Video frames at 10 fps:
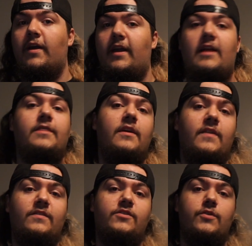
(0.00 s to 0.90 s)
And I think
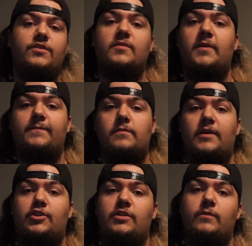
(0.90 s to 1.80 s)
that's due to some
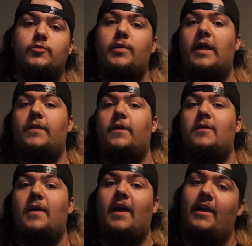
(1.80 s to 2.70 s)
information that was put out there
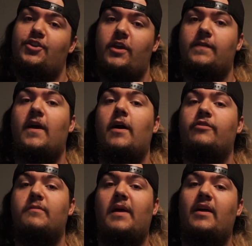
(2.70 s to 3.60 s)
by AJ at the House
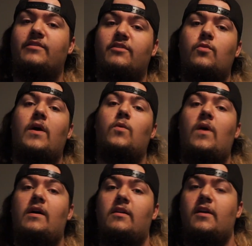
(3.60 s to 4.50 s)
of Masks quite a
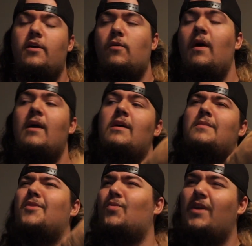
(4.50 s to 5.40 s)
while ago.
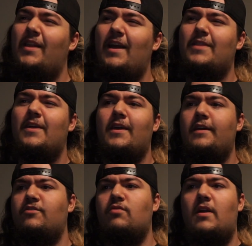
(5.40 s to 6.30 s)
But really, I think
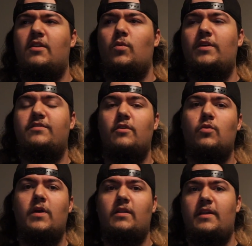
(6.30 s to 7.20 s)
his rotted away so
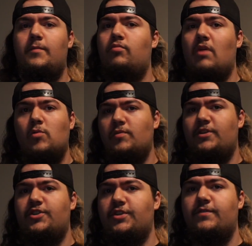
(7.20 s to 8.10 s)
quickly probably
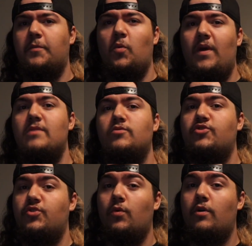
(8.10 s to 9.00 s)
just from the way it was
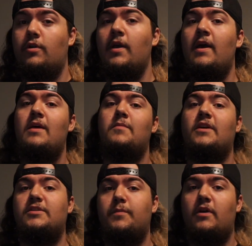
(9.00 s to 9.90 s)
stored,
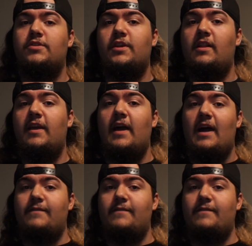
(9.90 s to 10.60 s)
because personally, I've